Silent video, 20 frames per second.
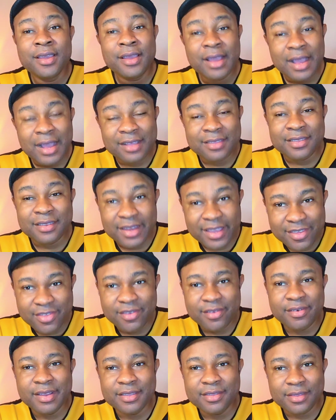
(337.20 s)
as
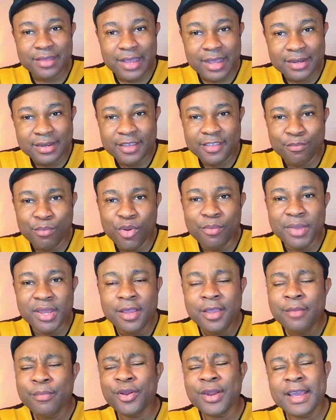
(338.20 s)
Nigerians at this moment.
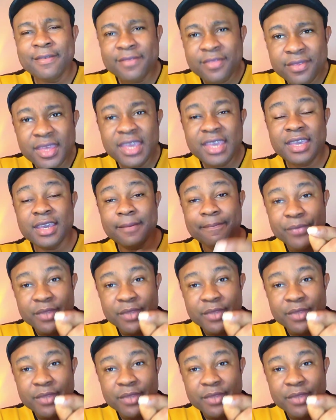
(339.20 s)
But I think